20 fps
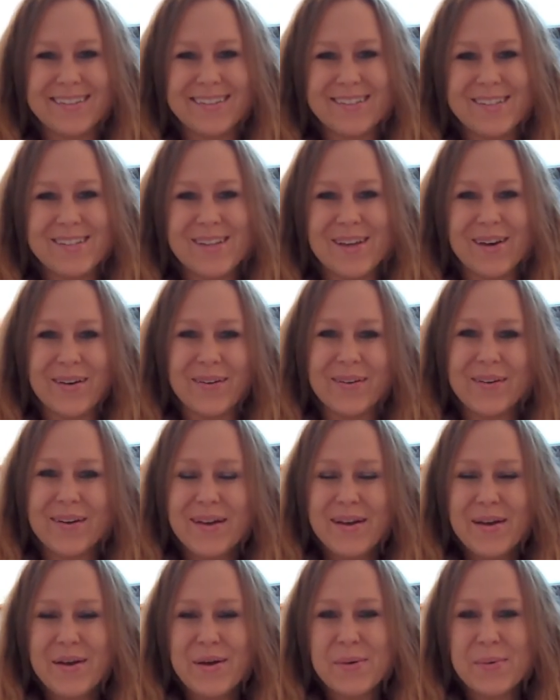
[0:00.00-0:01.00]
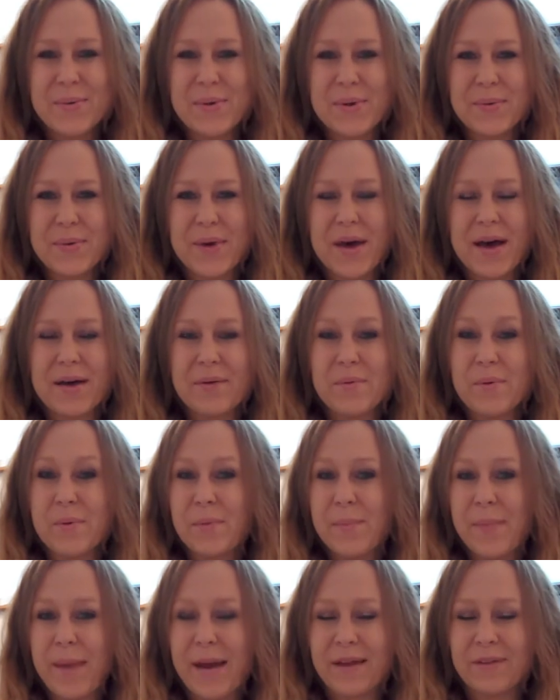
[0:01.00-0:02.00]
so we, uh, we
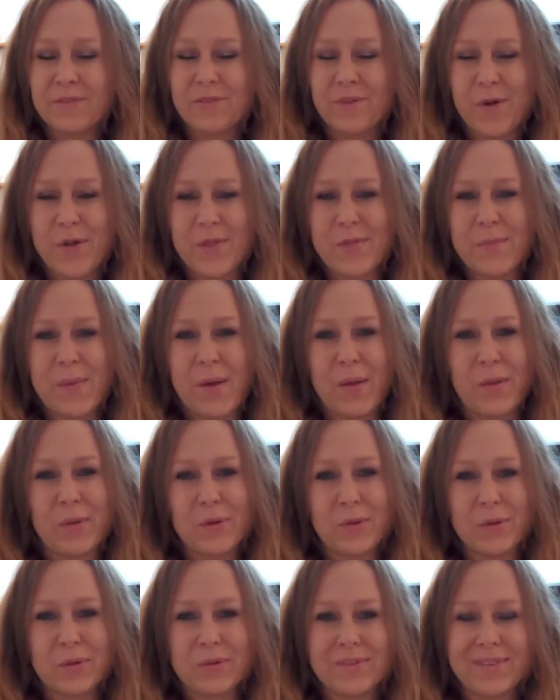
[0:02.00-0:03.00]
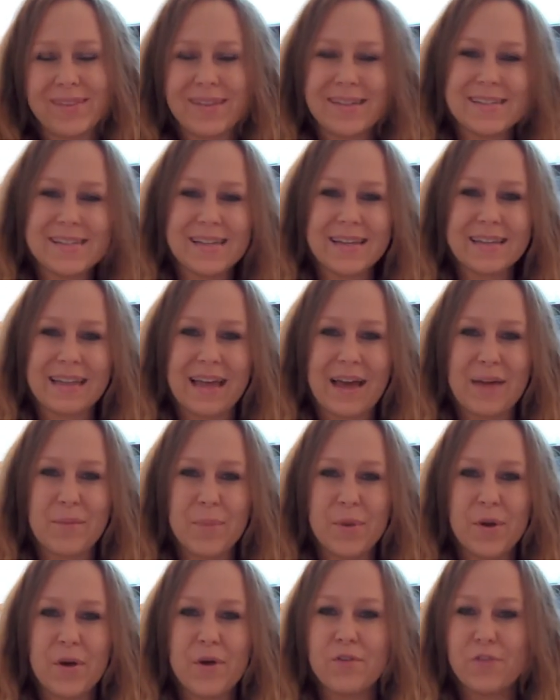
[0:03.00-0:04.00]
went back and forth about little things like that,
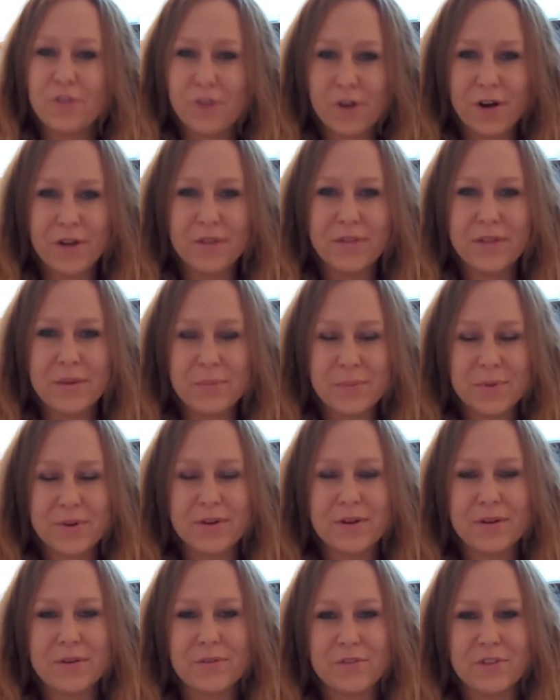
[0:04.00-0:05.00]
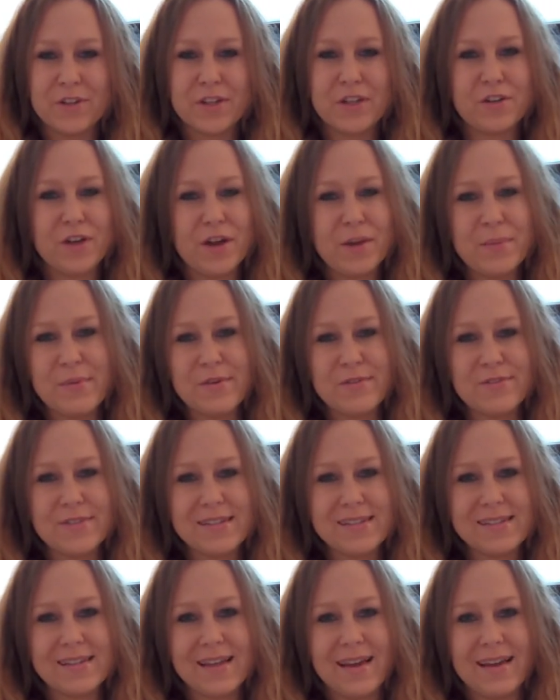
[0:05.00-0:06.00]
but overall they were really great
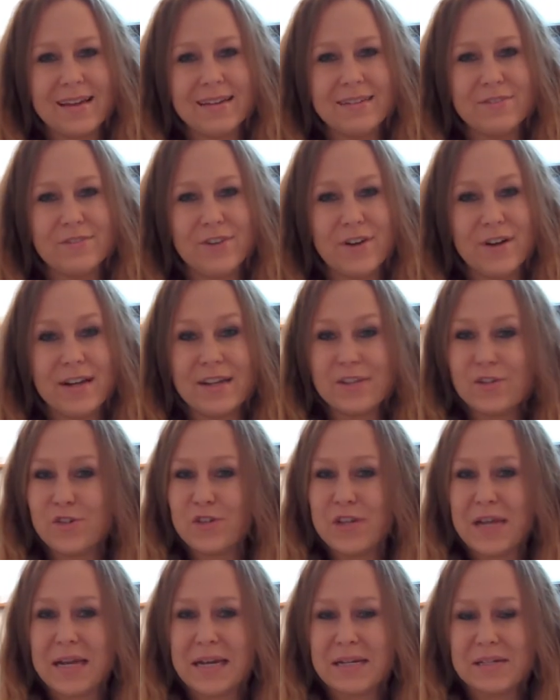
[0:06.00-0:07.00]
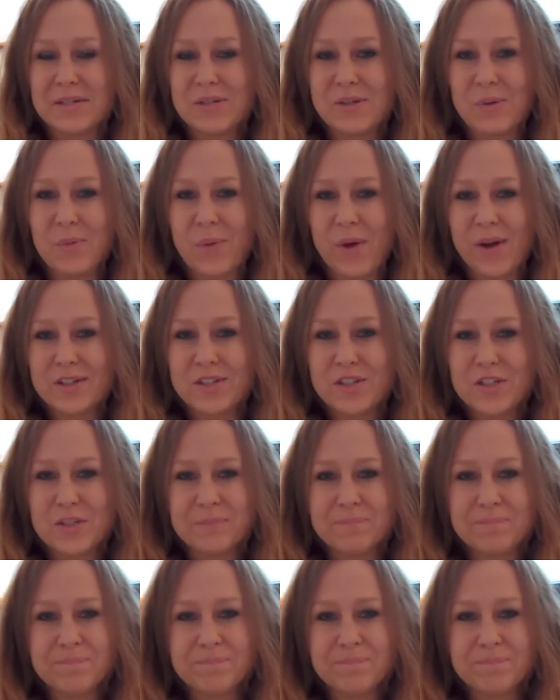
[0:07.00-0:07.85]
movies and very entertaining to watch.